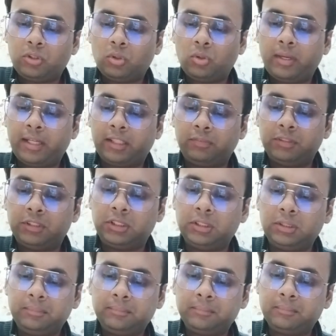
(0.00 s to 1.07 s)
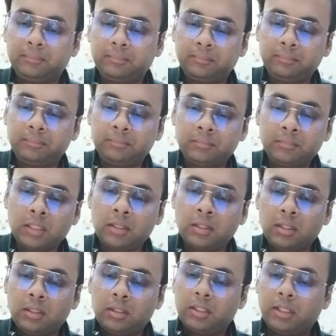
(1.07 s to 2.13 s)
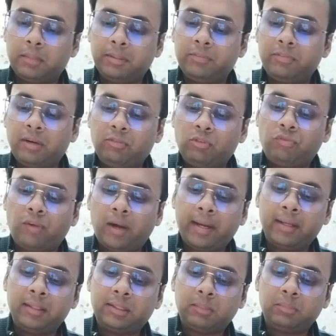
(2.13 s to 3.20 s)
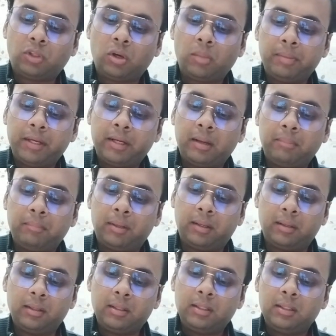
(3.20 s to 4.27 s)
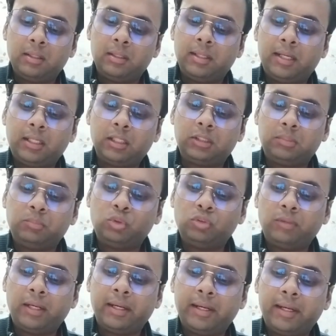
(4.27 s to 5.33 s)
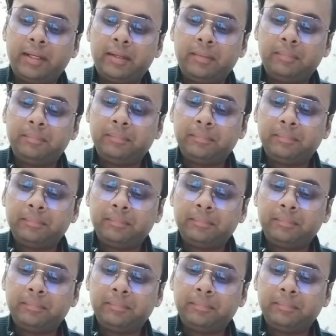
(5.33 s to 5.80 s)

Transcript: so next we see, it means we have to find some sort of big number. Let us move ahead.